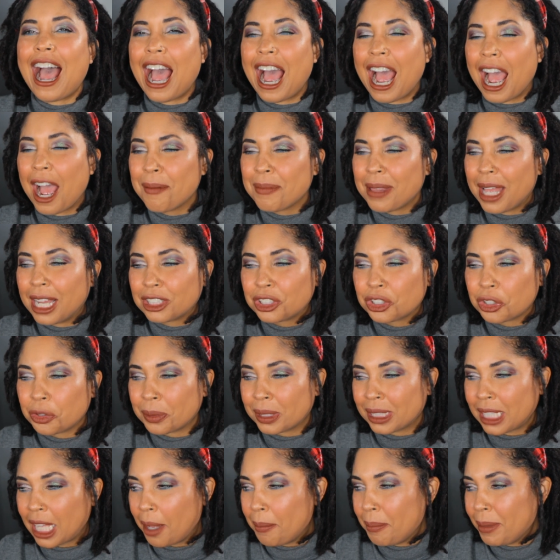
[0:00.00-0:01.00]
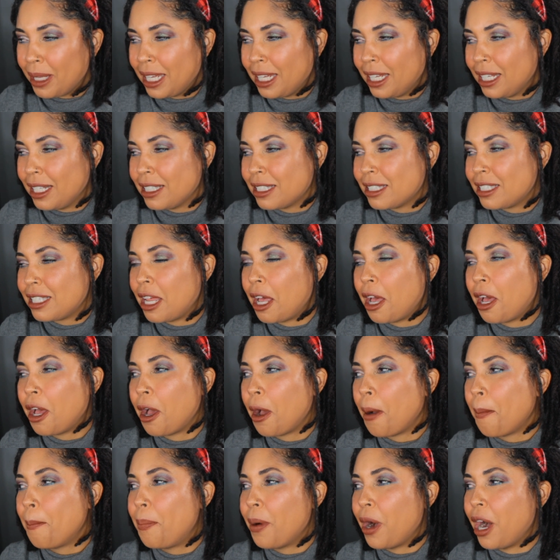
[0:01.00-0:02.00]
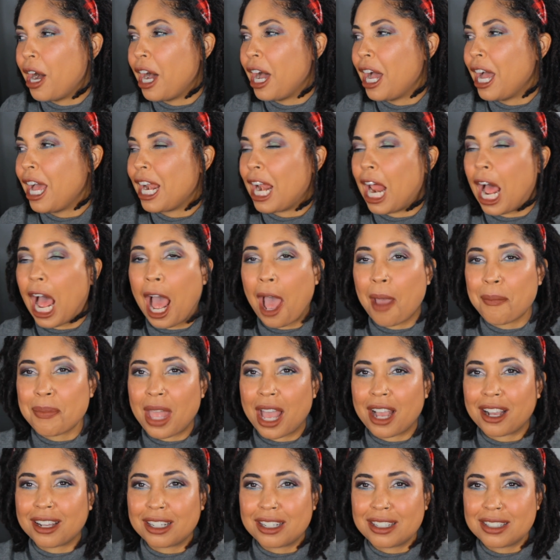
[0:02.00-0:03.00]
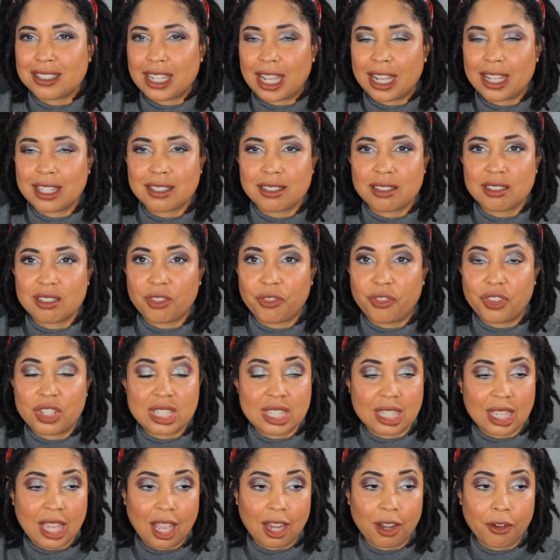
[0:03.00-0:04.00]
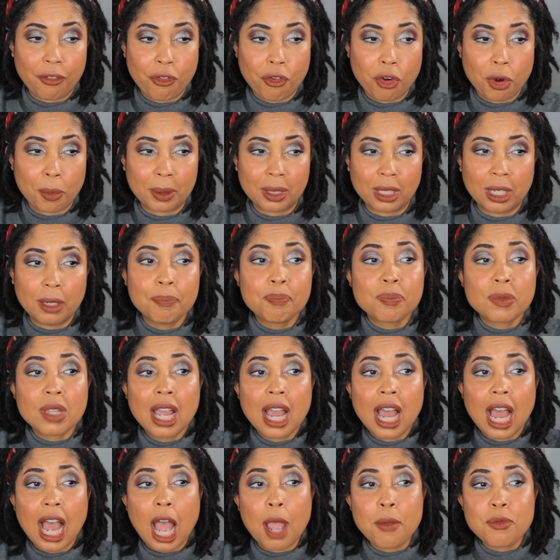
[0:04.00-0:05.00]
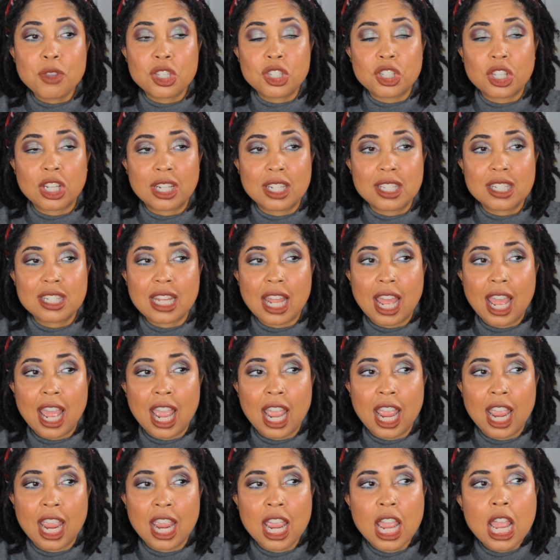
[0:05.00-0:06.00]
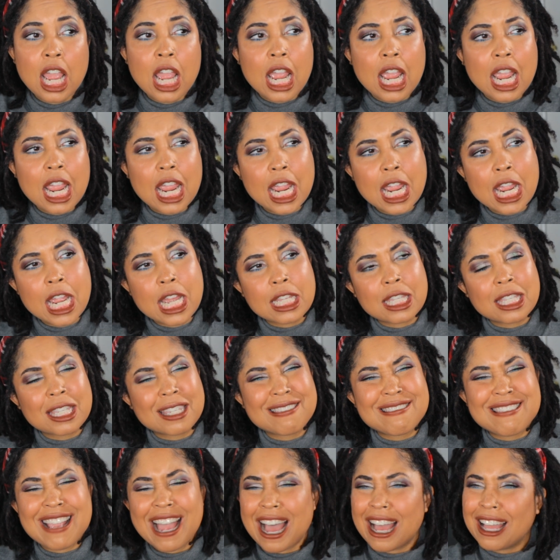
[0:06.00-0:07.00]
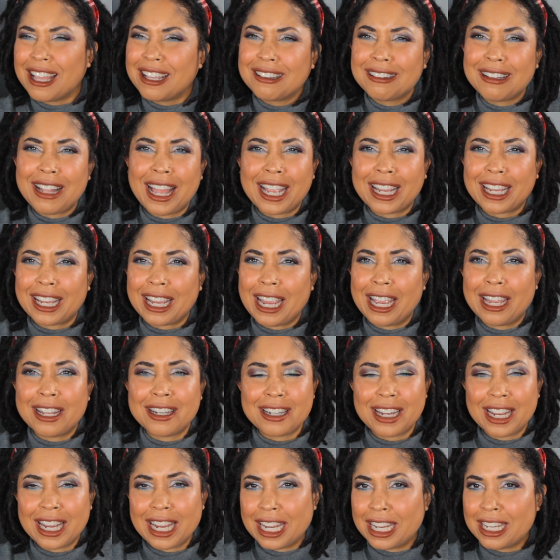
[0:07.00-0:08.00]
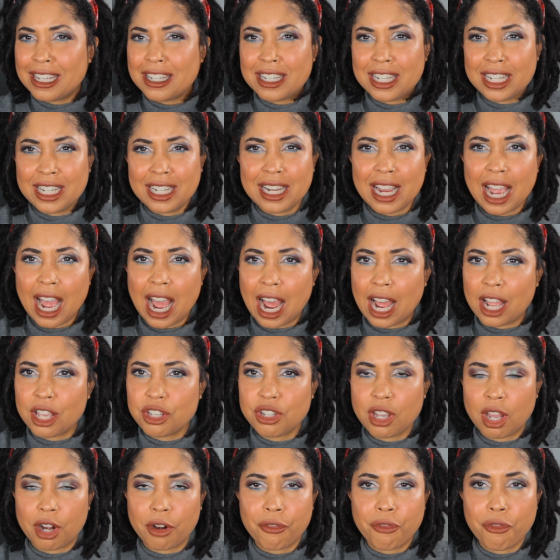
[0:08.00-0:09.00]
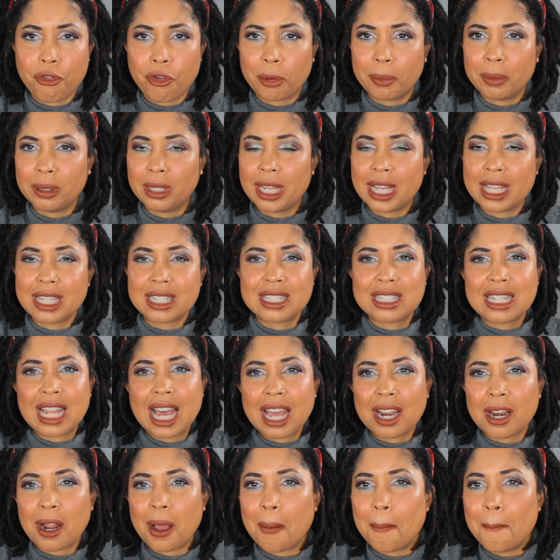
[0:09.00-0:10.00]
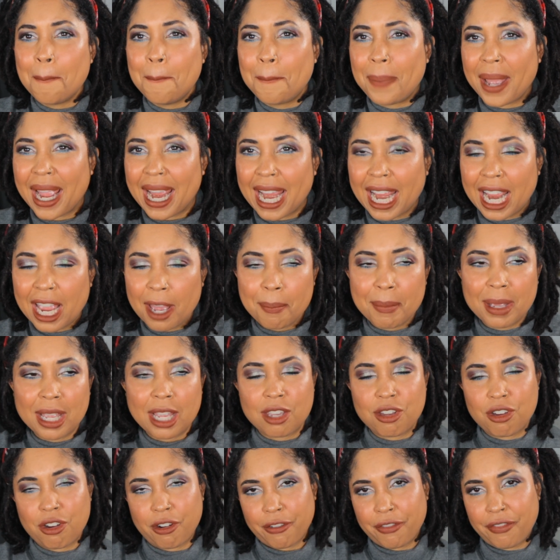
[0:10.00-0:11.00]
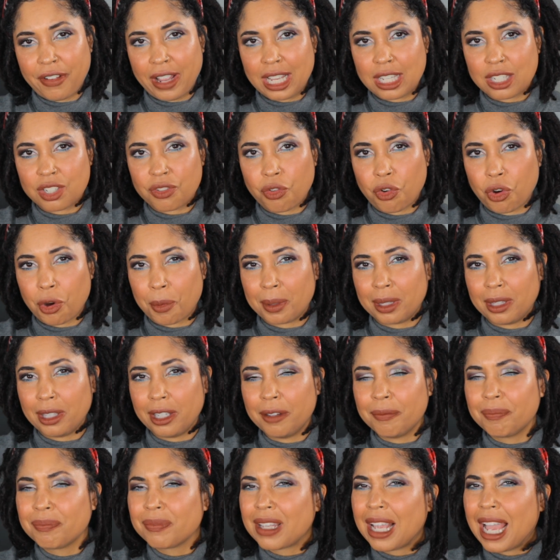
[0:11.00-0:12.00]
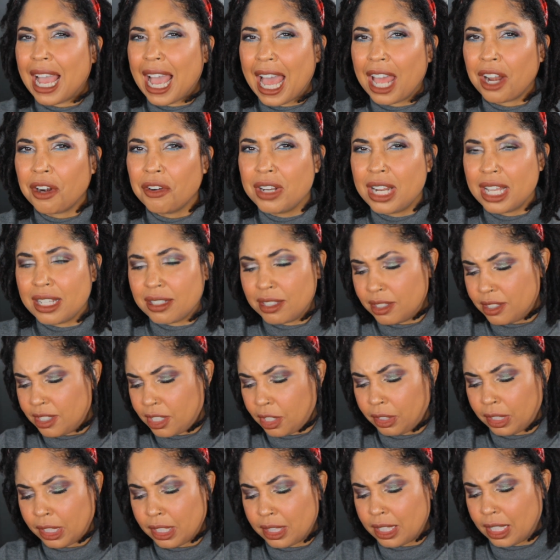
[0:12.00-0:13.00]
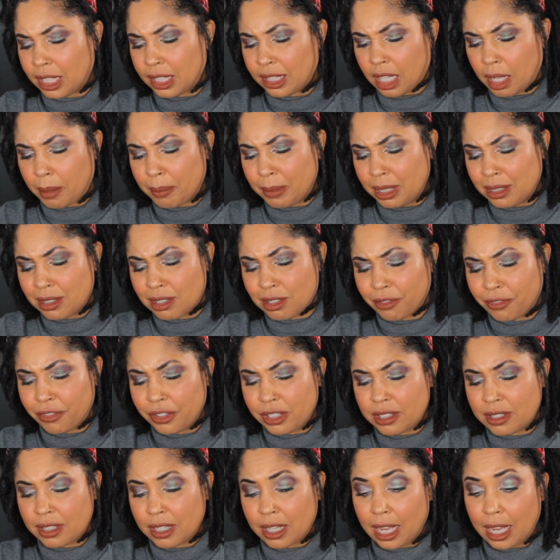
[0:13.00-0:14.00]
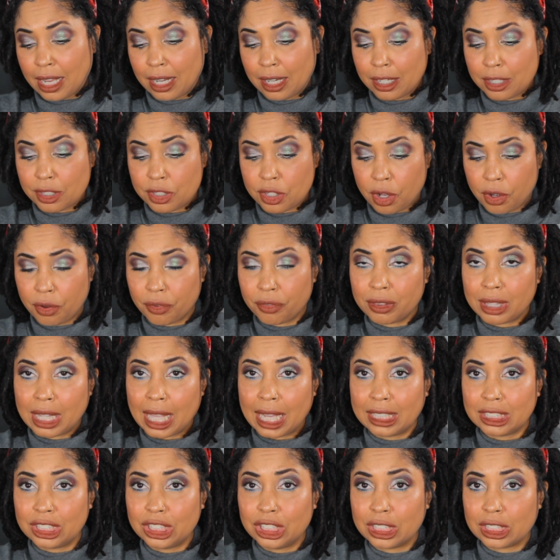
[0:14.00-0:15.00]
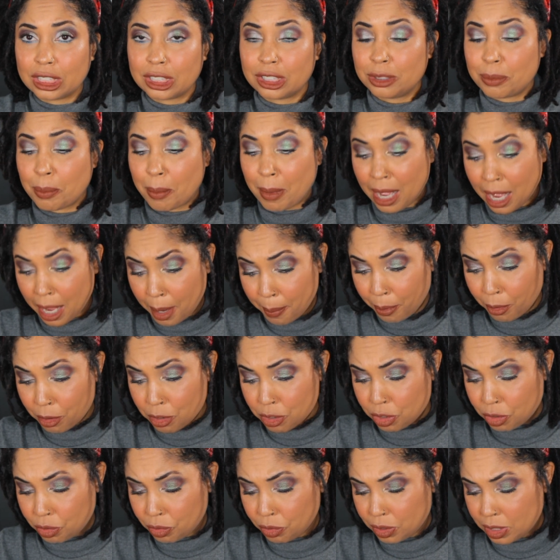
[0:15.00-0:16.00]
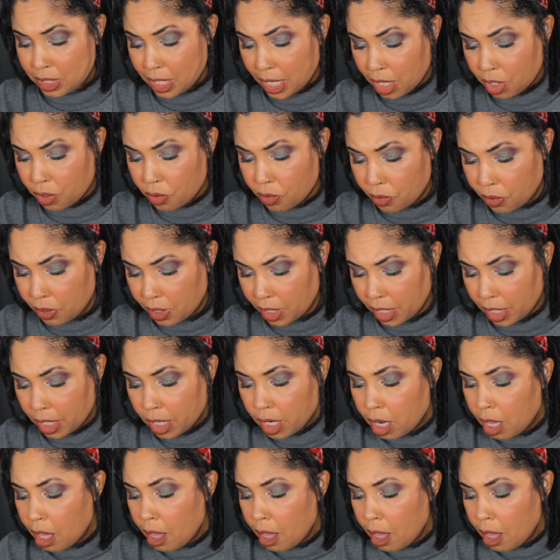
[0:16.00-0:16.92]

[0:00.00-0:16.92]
I'm not sure what that means, but I'm not gonna say it's a sophisticated formula. I'm just gonna say it's not like an indie eyeshadow formula. It's not a bam in your face formula. I don't necessarily think that means sophisticated. So that's just my personal take on it.